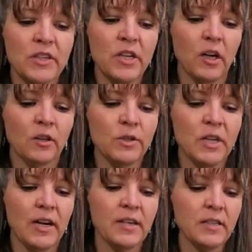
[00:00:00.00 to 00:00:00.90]
street taco
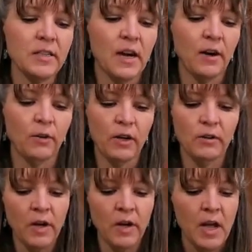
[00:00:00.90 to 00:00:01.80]
size out
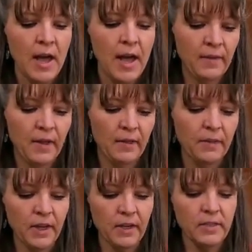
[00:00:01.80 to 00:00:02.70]
of. And
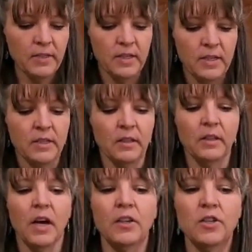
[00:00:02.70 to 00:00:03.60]
then this is a
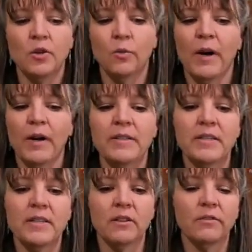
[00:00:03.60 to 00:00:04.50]
larger
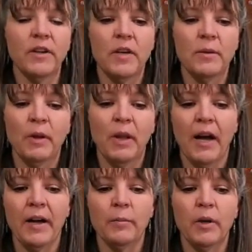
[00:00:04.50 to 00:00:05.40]
one, still very
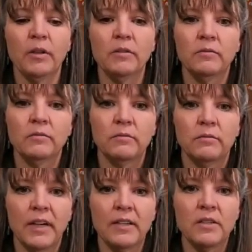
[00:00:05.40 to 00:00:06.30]
pliable,
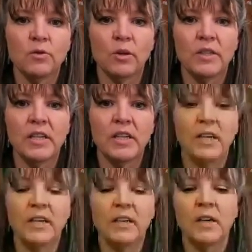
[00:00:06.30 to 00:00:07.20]
nice
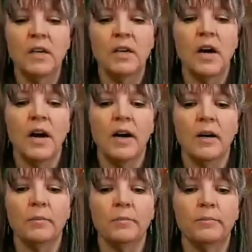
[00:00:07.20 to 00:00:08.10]
tortilla
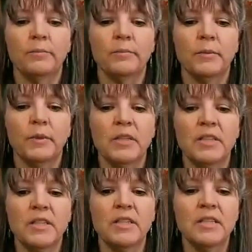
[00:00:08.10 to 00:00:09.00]
um,
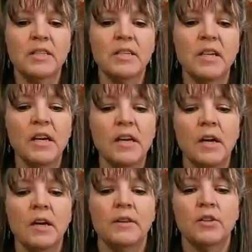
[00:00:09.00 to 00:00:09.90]

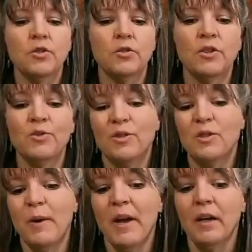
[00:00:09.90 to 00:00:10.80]
consistency that you can
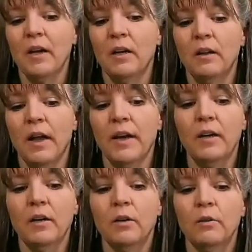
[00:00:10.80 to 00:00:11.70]
use to make
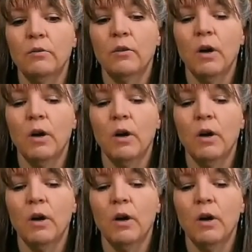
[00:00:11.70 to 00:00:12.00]
like